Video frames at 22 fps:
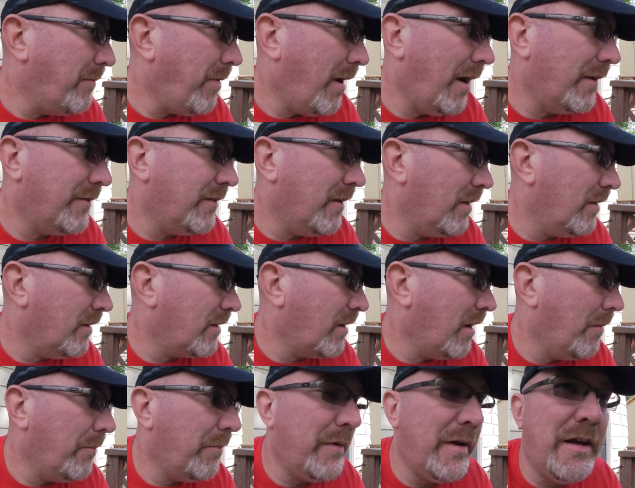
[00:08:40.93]
buys another
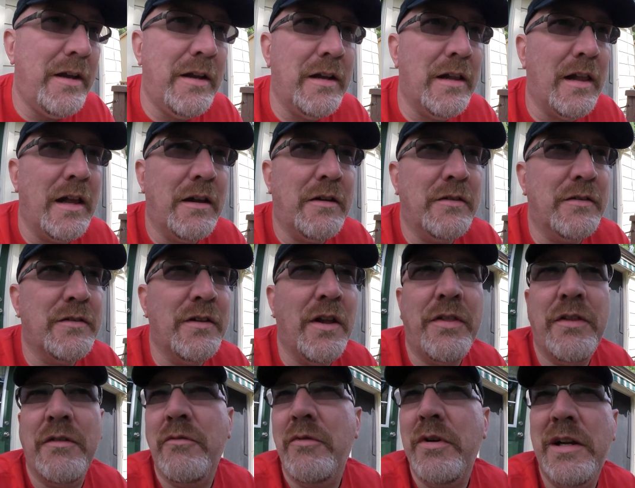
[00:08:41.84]
company, like there's
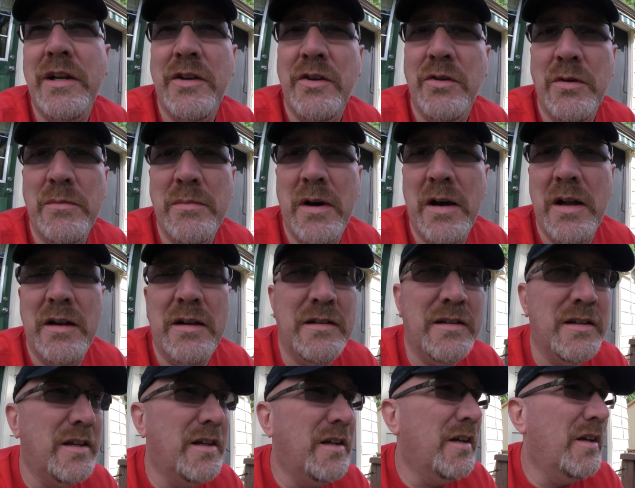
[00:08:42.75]
nothing we can do about it.
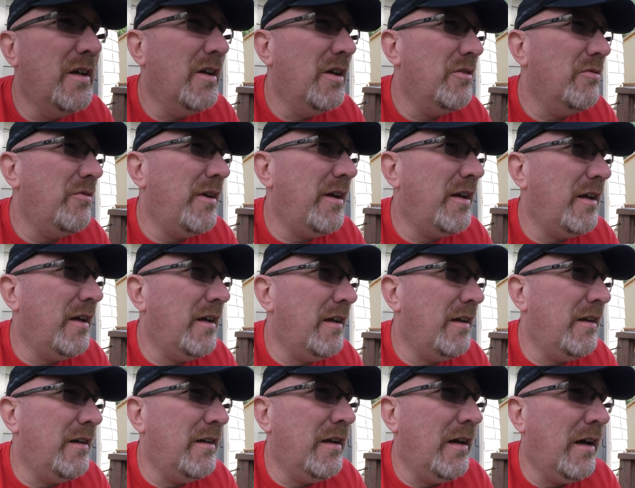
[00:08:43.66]
We
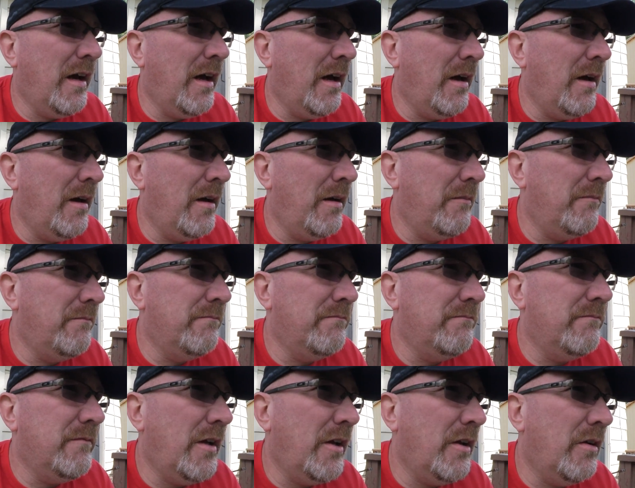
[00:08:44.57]
can, uh,
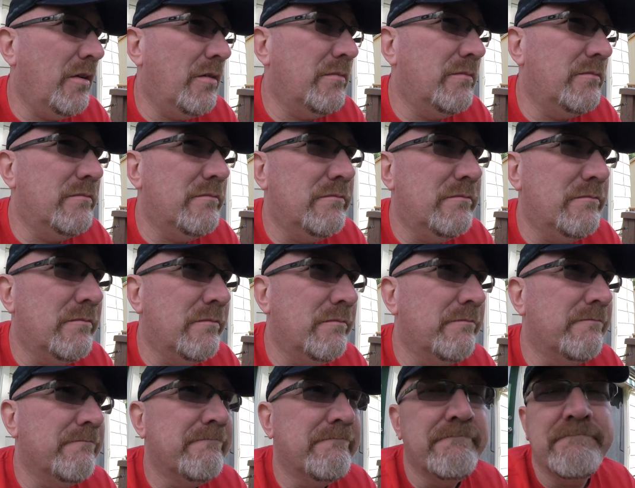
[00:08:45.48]
you know,
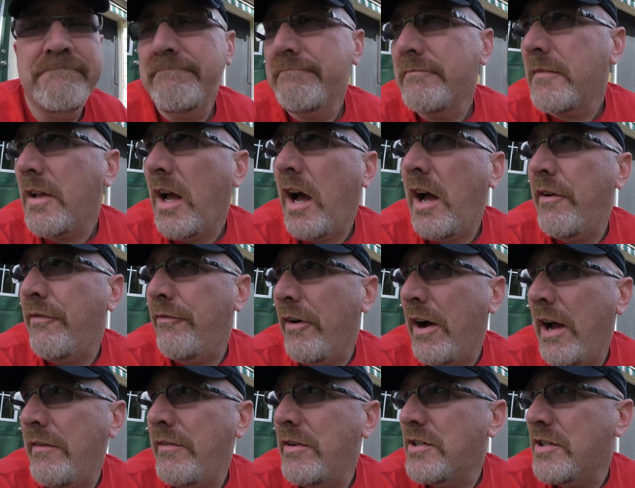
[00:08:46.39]
high
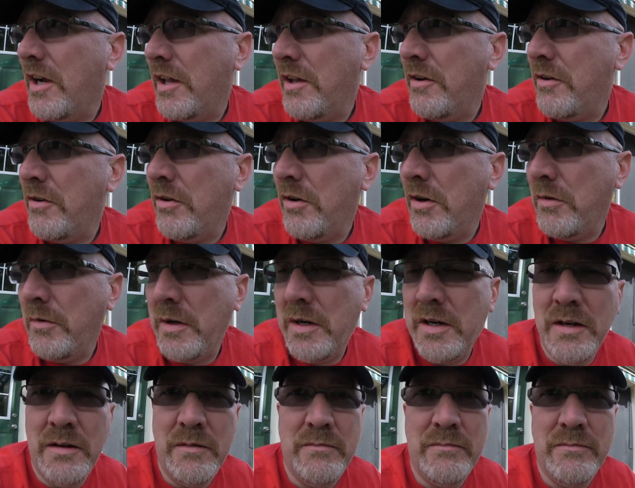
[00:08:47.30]
five each other, or we
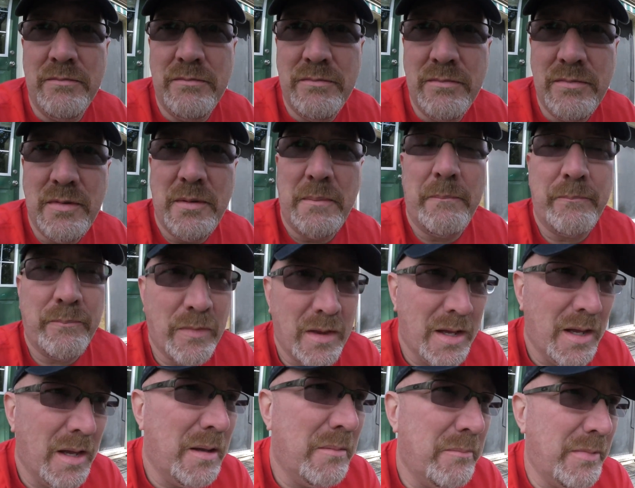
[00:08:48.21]
can
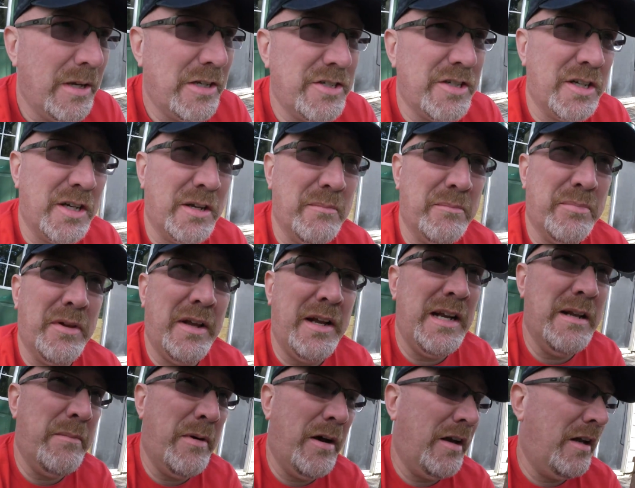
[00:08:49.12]
bitch and
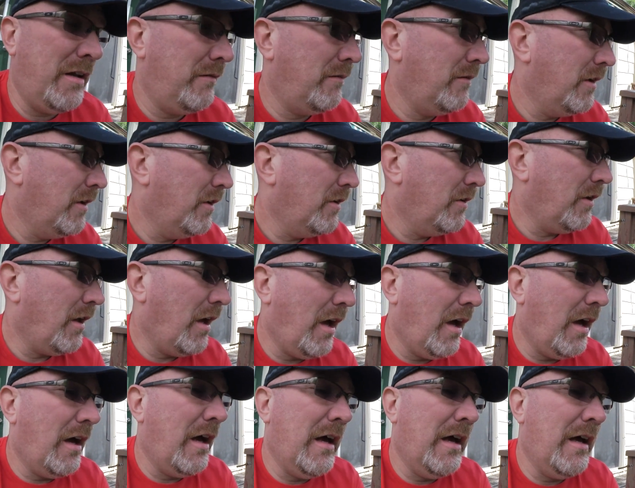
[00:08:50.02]
complain about it.
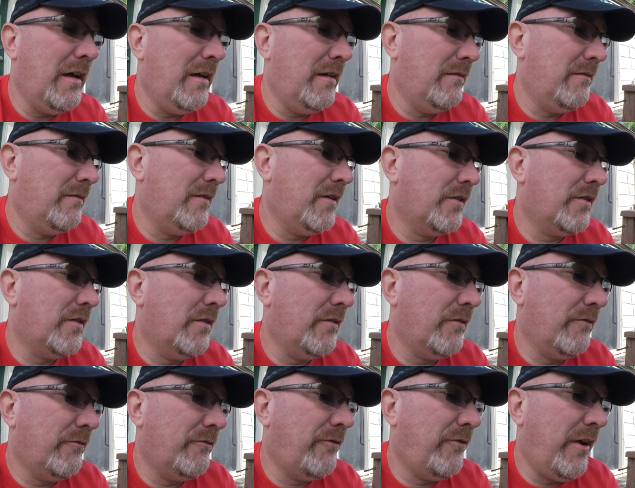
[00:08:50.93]
Uh,
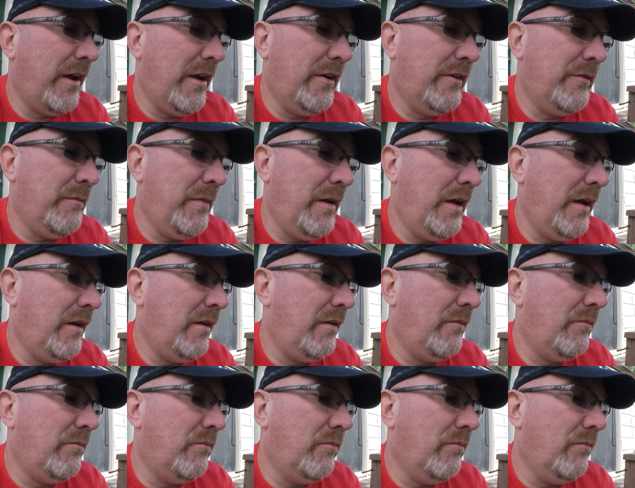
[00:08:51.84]
doesn't phase
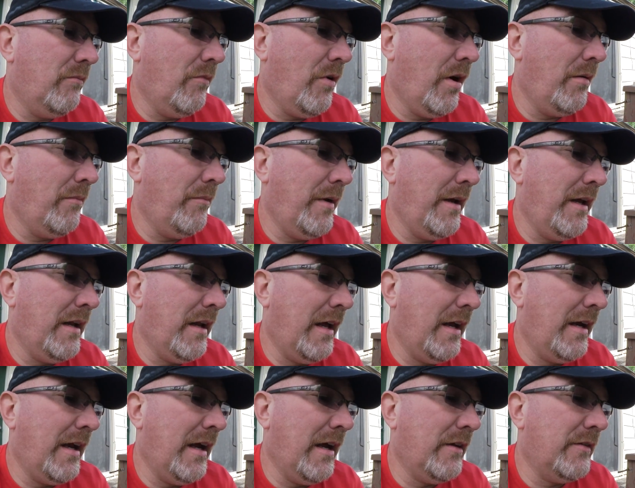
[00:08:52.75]
me one bit,
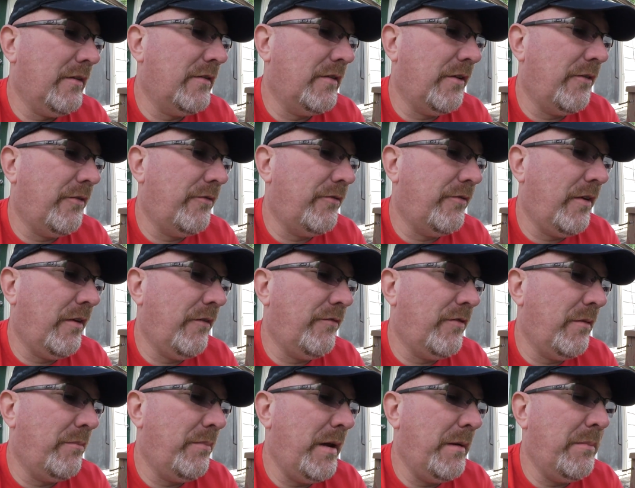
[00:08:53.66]
I guess. If
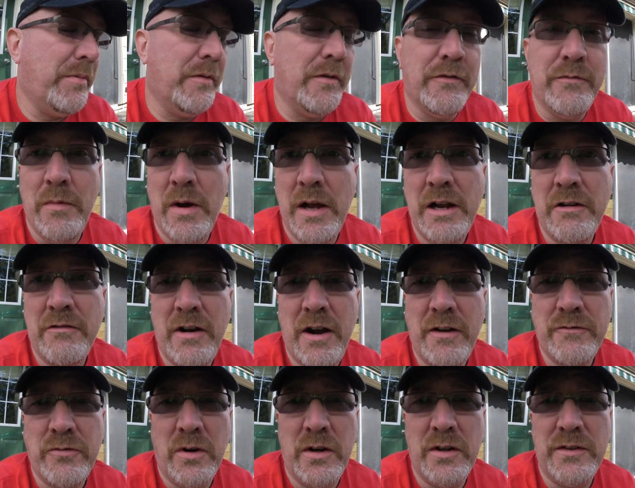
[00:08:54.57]
if the people of
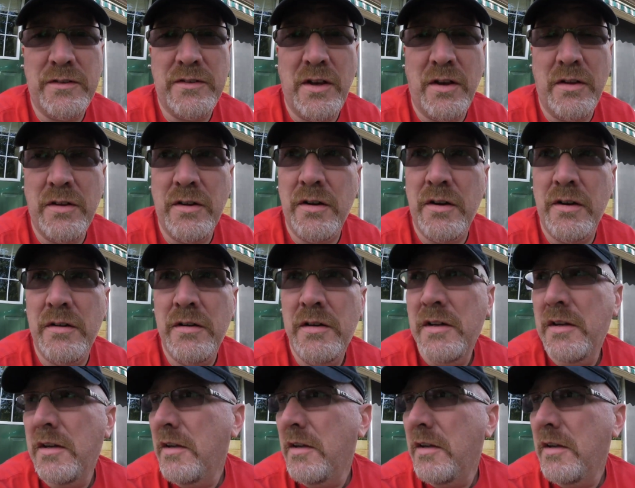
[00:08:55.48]
Minecraft want to sell their